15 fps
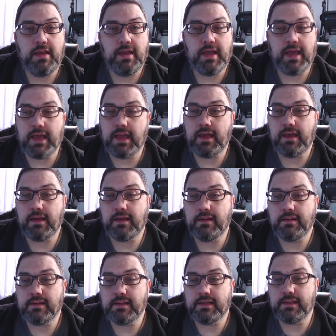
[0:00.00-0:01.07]

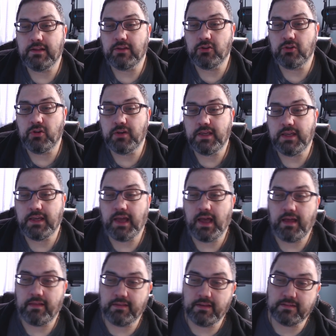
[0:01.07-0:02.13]
And looking
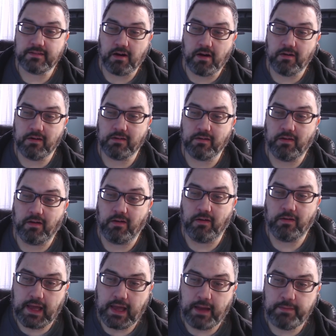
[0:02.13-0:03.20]
at this
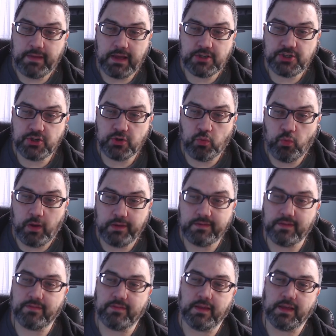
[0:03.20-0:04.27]
article, I'm not sure what
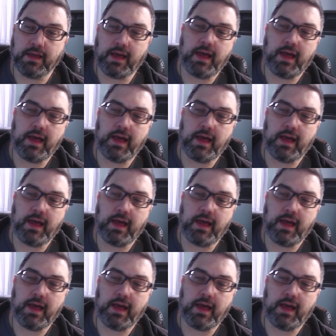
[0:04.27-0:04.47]
to think.